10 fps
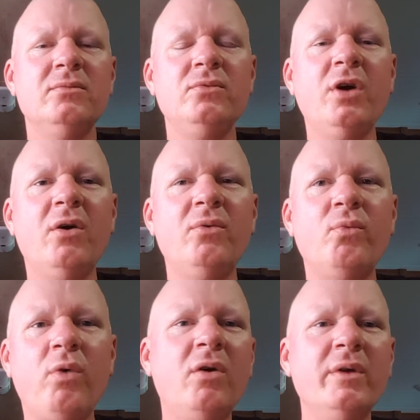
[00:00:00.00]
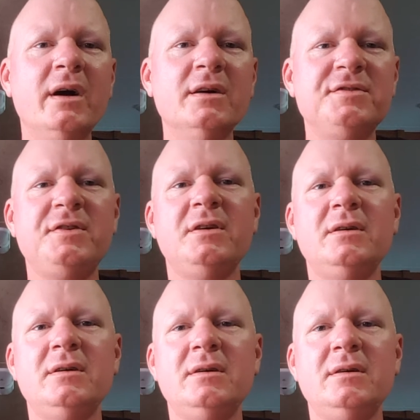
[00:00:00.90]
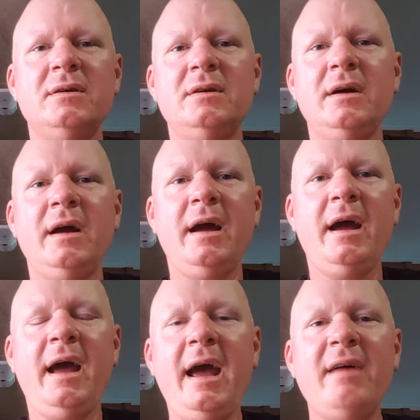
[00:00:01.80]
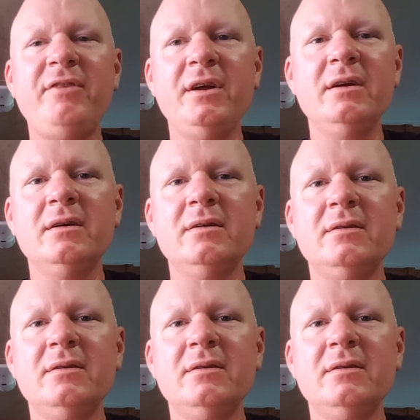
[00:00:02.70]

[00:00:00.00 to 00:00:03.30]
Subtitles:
don't want us having